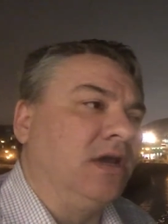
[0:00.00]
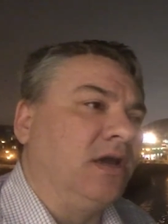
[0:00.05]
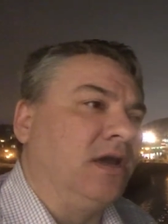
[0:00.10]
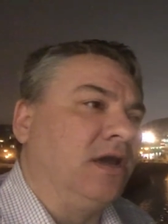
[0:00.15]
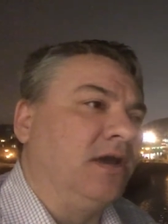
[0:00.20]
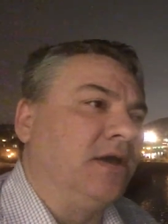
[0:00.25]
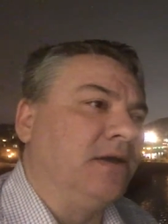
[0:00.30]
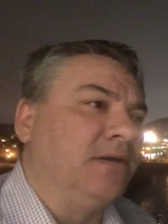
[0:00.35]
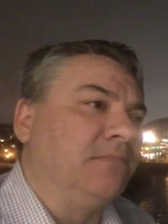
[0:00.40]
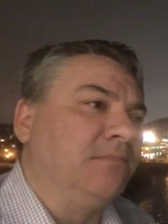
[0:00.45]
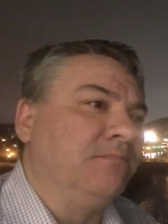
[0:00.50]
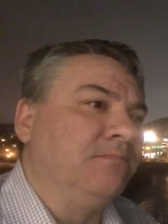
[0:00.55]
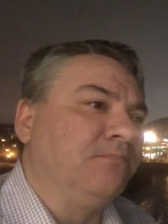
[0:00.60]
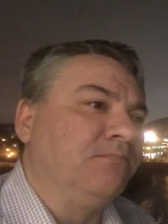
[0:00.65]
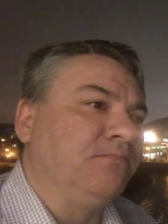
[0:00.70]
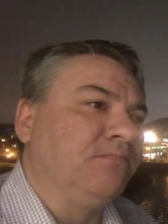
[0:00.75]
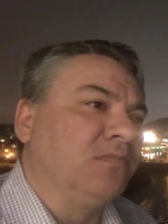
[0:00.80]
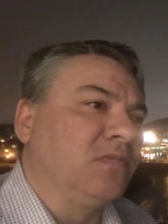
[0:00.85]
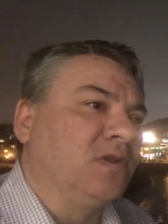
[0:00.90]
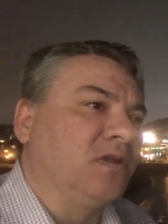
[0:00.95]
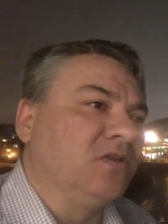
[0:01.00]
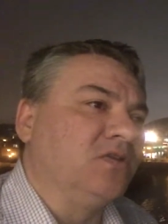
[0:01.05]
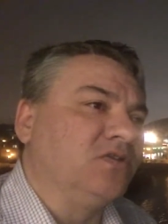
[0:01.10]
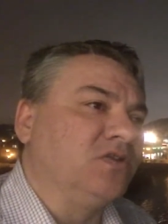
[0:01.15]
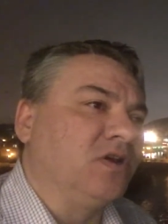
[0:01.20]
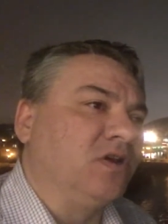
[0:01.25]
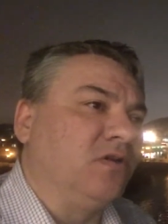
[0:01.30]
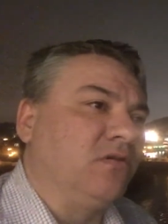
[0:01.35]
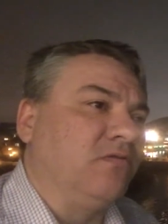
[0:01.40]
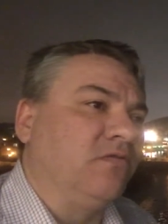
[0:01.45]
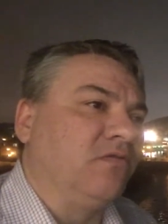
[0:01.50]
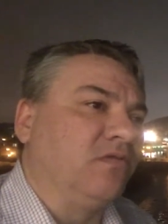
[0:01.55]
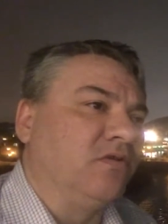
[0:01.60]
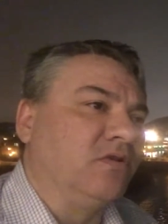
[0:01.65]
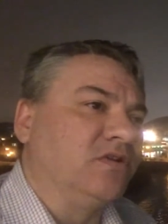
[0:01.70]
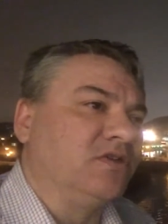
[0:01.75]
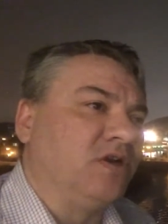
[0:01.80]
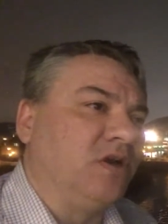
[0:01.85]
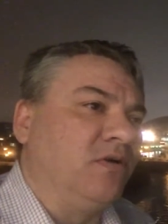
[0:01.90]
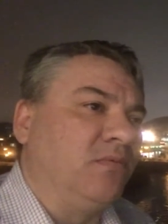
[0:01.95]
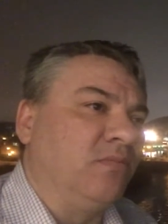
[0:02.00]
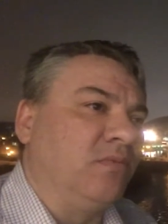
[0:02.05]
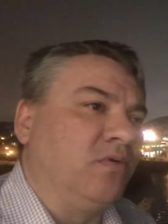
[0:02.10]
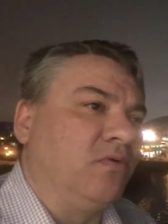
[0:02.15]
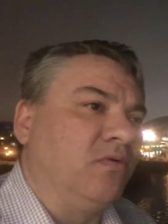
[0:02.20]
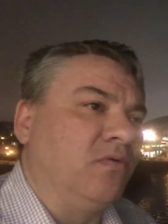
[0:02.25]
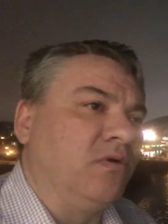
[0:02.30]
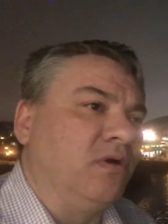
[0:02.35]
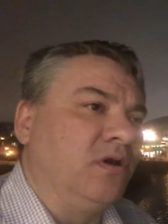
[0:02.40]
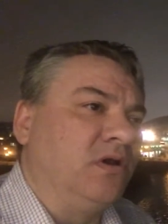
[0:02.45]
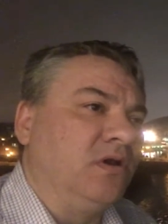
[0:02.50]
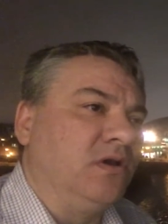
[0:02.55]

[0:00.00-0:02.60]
um, so for example